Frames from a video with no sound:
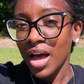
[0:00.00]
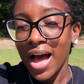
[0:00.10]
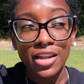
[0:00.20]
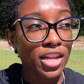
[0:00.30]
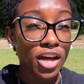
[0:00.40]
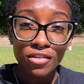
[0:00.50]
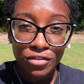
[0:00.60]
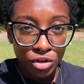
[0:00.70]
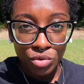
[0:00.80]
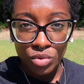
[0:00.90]
I love
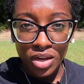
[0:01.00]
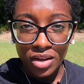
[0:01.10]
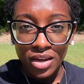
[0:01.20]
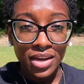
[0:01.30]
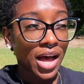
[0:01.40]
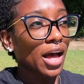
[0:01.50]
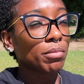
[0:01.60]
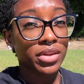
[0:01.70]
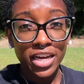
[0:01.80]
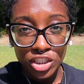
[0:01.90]
you. God
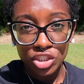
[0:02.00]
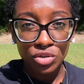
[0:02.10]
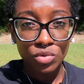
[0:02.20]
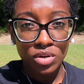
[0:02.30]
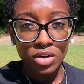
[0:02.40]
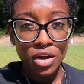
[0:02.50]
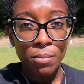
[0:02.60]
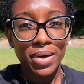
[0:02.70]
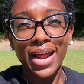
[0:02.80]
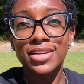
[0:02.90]
bless you.
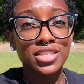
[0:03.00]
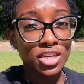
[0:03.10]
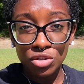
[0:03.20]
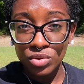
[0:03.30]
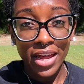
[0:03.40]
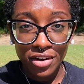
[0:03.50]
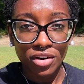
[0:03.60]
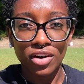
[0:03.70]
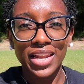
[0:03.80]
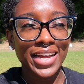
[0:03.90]
But I'll see you
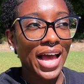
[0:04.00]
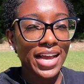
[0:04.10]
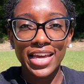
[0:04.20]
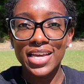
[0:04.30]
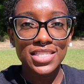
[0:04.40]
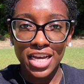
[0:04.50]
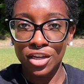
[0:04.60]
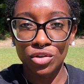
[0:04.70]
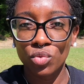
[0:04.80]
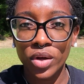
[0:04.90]
later. Like, I can't
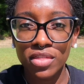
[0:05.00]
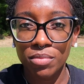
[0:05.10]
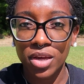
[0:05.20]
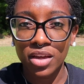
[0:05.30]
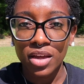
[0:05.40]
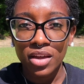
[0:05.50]
take you with me.